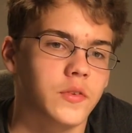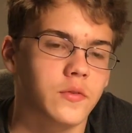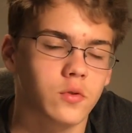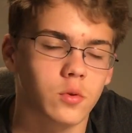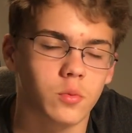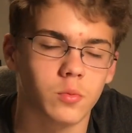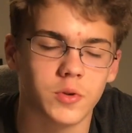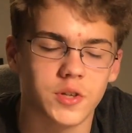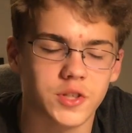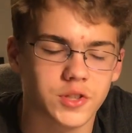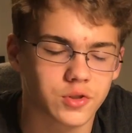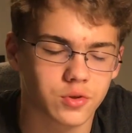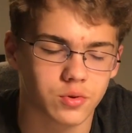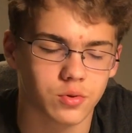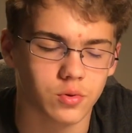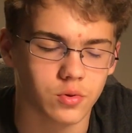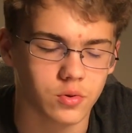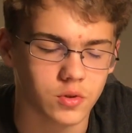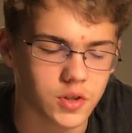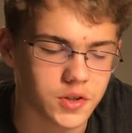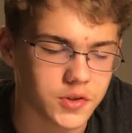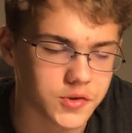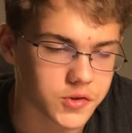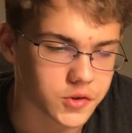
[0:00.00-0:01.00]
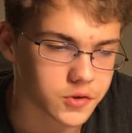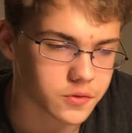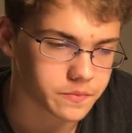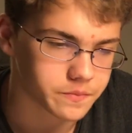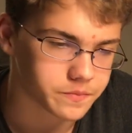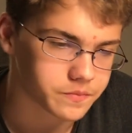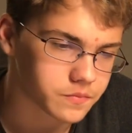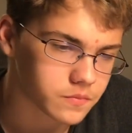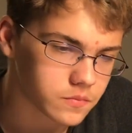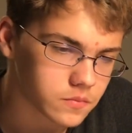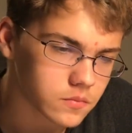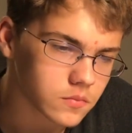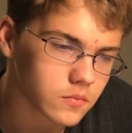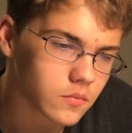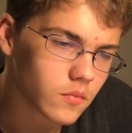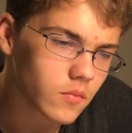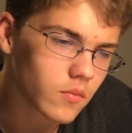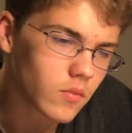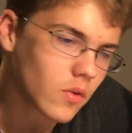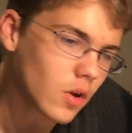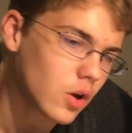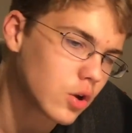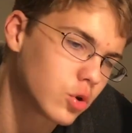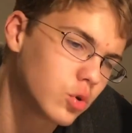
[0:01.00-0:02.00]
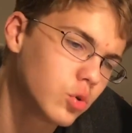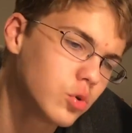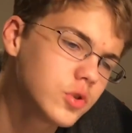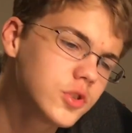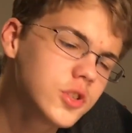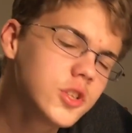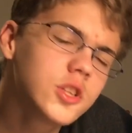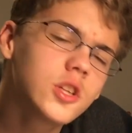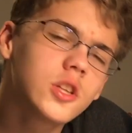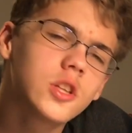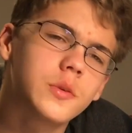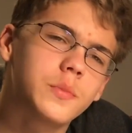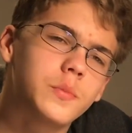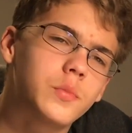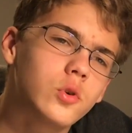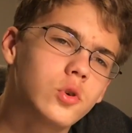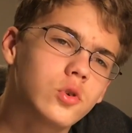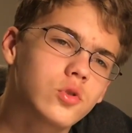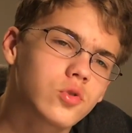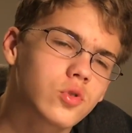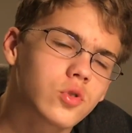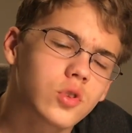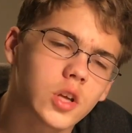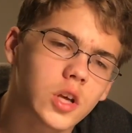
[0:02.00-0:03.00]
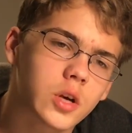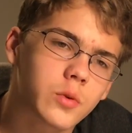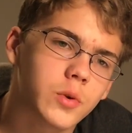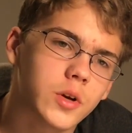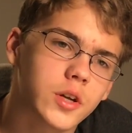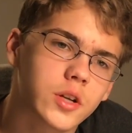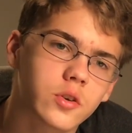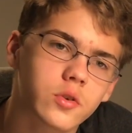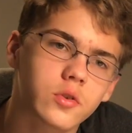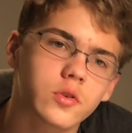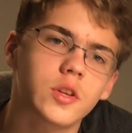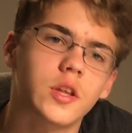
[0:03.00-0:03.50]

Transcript: from west to east, you will see that the points on the equator